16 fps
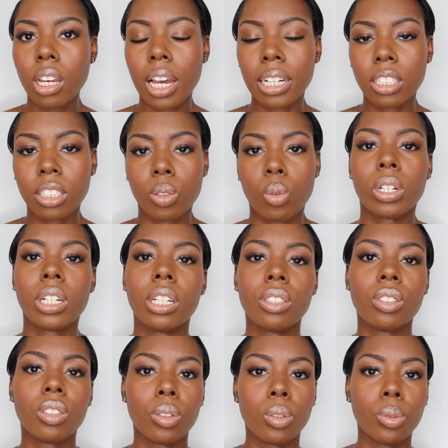I just wanted
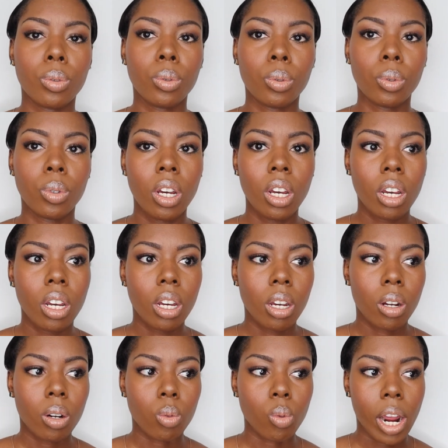to
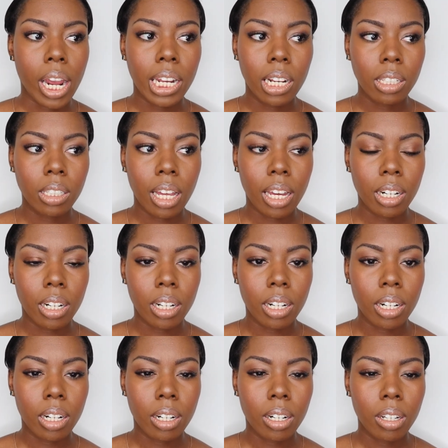write a
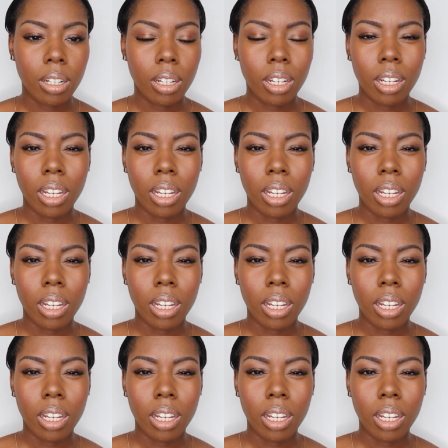letter